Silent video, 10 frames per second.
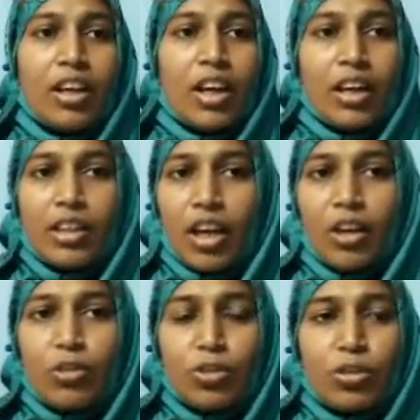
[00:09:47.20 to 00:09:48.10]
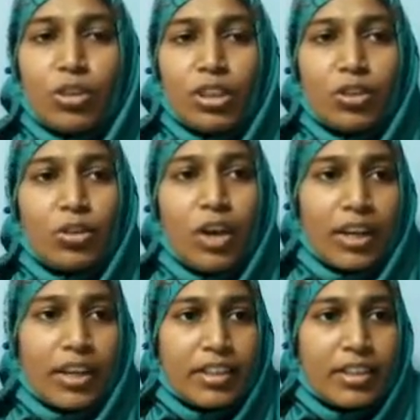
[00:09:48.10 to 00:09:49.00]
And now 2 into
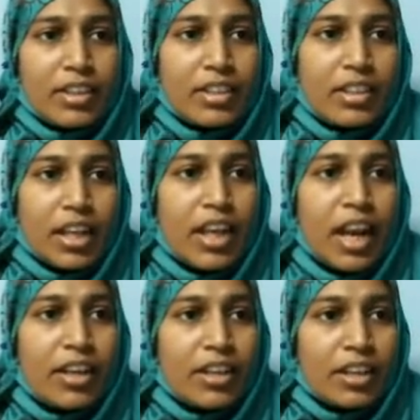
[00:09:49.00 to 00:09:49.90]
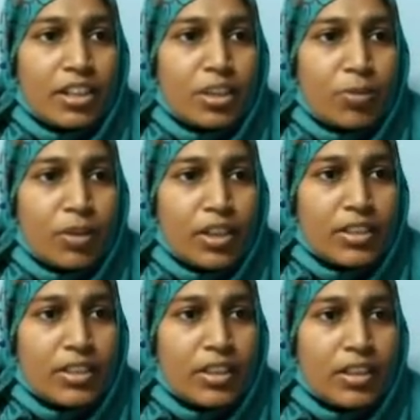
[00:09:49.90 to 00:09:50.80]
100. This is in hundreds
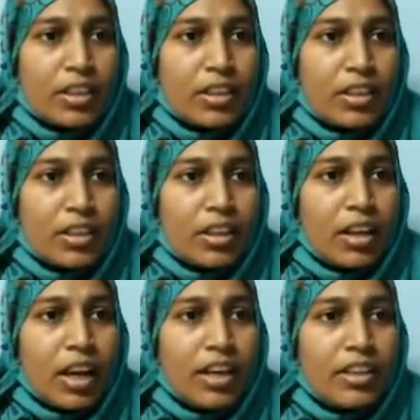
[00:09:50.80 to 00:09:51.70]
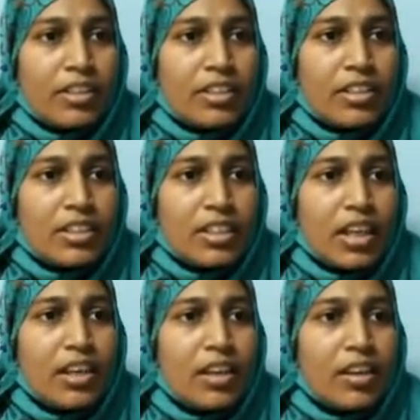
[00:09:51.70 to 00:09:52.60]
place. And this is
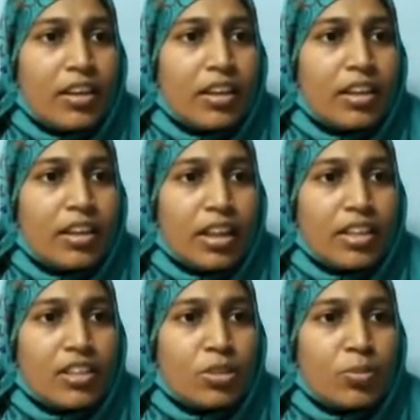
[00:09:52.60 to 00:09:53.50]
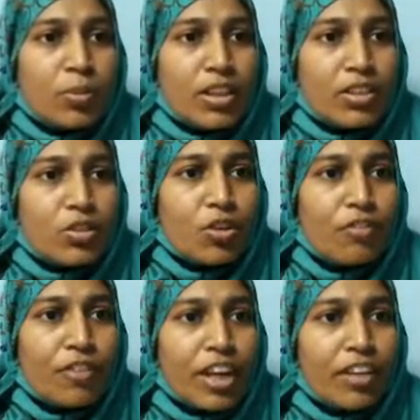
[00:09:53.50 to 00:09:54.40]
in tens place. So
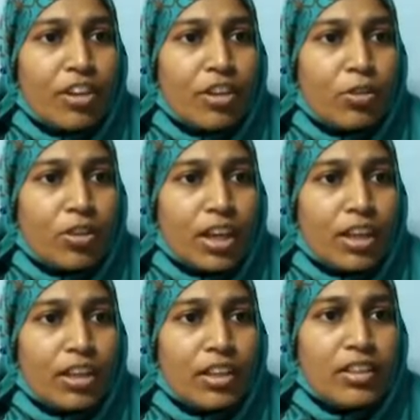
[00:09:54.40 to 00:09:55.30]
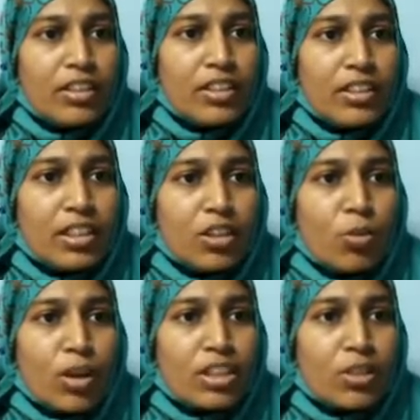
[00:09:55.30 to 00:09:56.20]
5 into 10. This is in
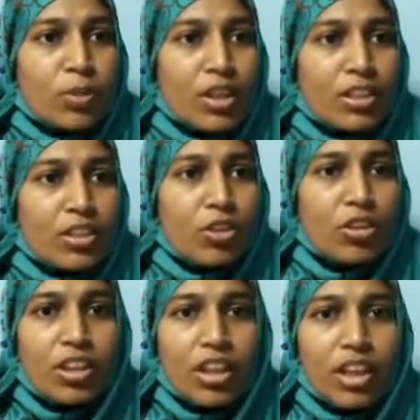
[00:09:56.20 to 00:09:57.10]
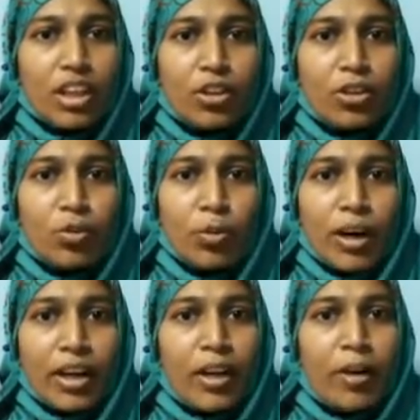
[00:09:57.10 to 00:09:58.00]
ones place. So 3 into 1.